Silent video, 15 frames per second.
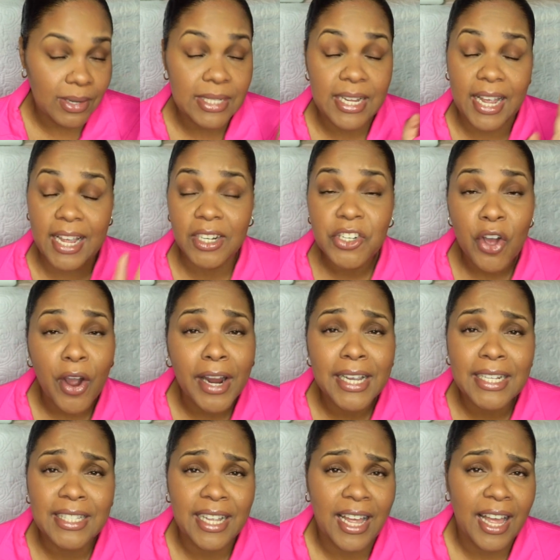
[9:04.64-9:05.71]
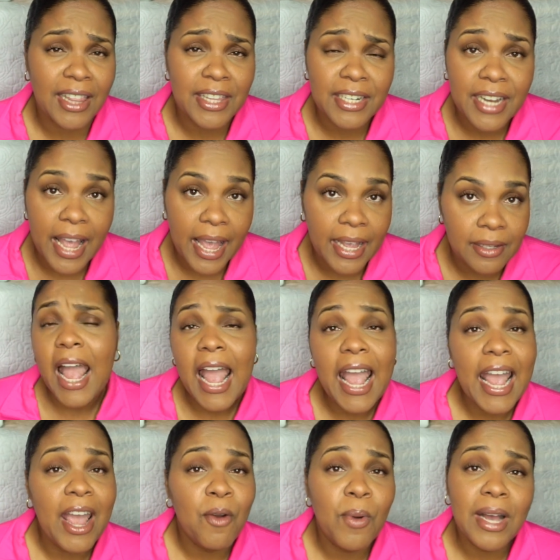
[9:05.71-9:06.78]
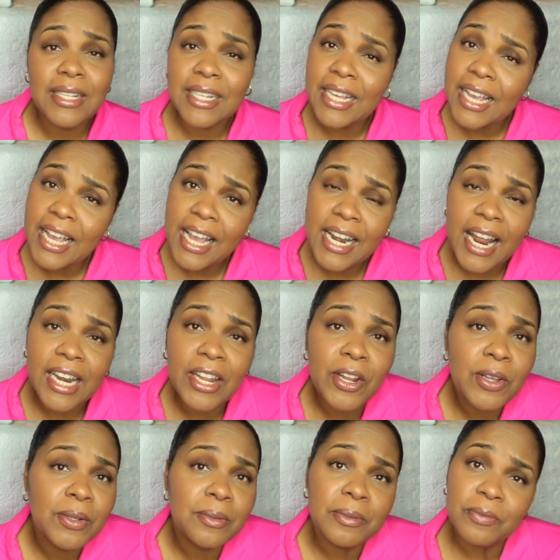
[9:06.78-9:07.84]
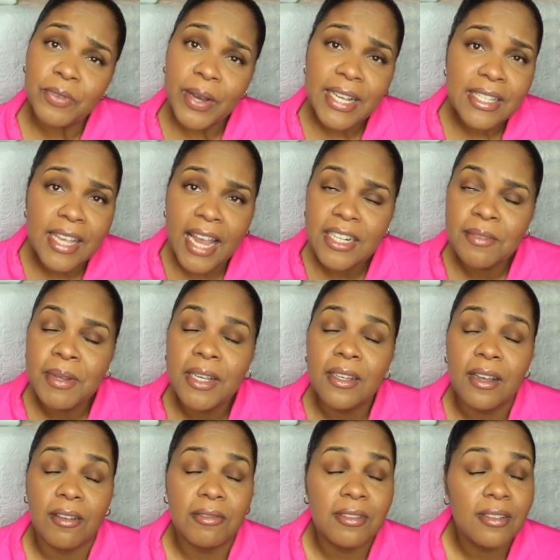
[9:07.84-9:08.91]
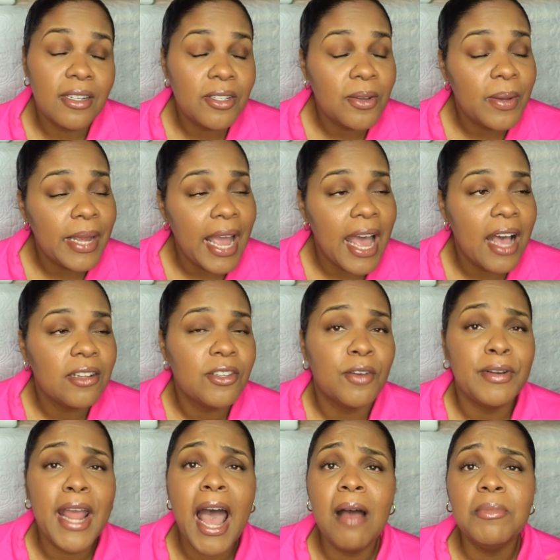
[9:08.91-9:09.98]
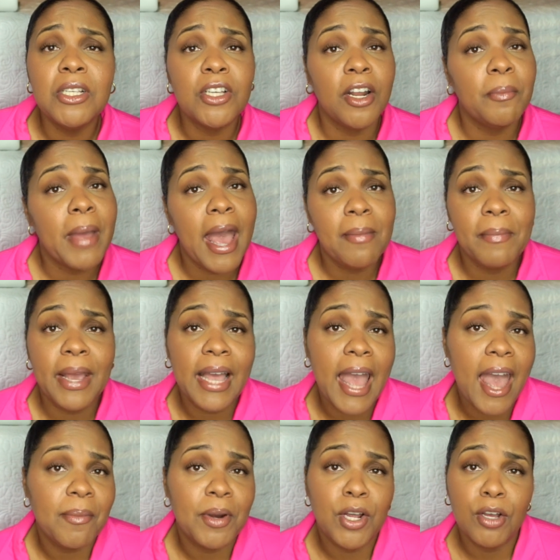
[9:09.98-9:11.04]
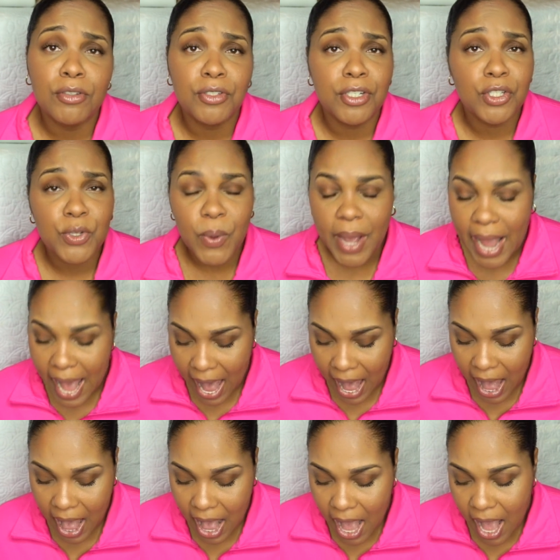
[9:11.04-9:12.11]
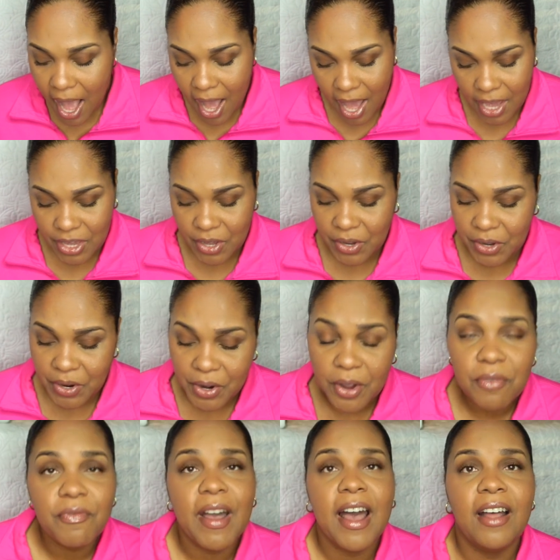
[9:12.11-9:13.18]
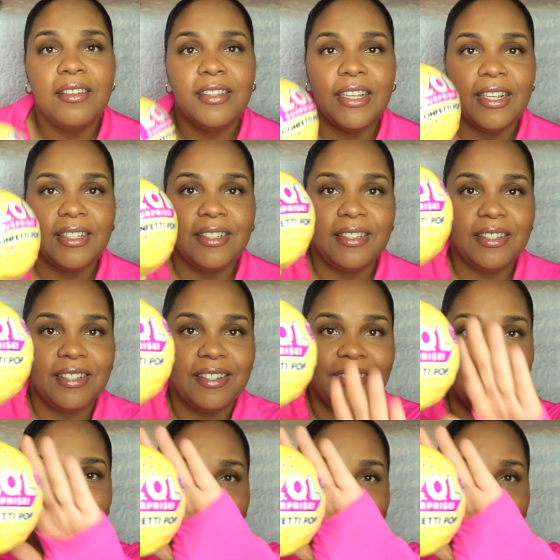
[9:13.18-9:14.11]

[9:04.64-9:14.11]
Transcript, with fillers: was in Target the other day, and once again that little voice came to me, "Go to the toy aisle." So now I'm just gonna have to make a habit to go to the toy aisle, and your girl found this.